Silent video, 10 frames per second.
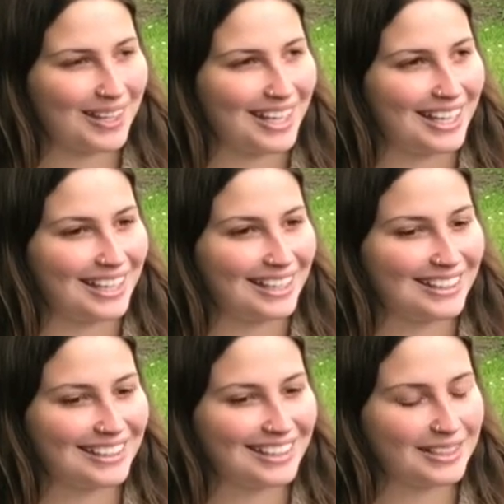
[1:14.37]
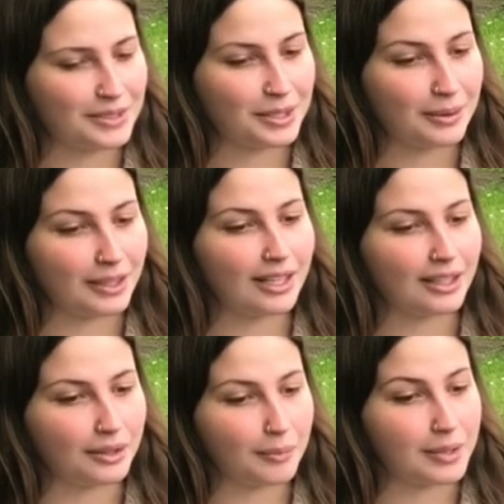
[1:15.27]
he was the one that
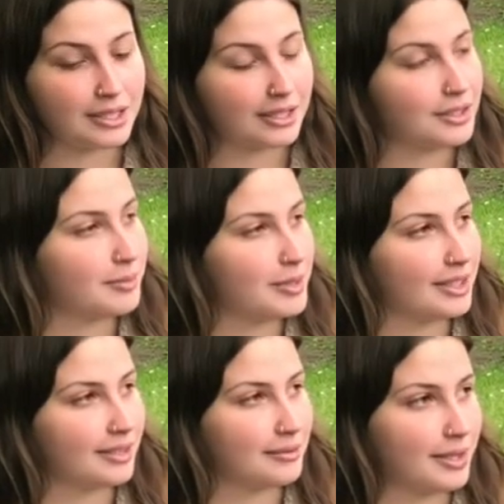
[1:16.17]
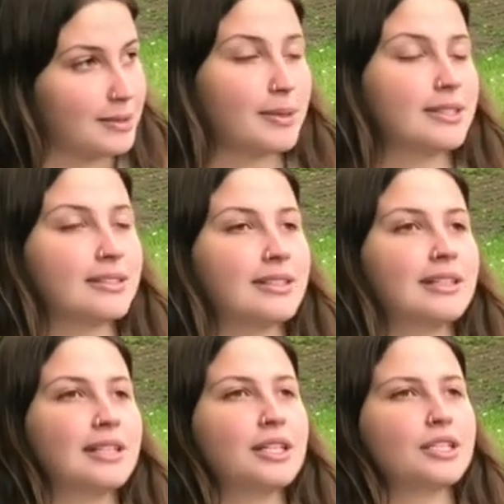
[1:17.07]
kind of got me into country music in the first place.
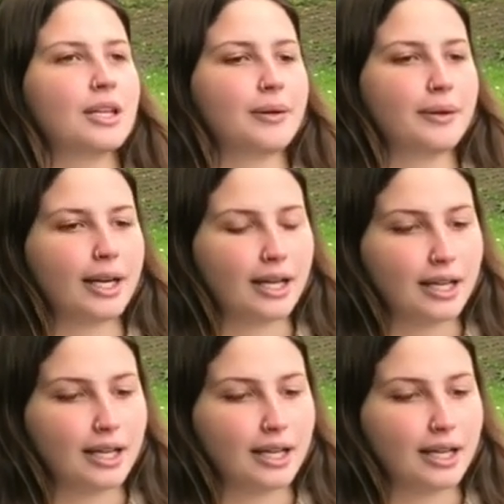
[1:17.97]
So I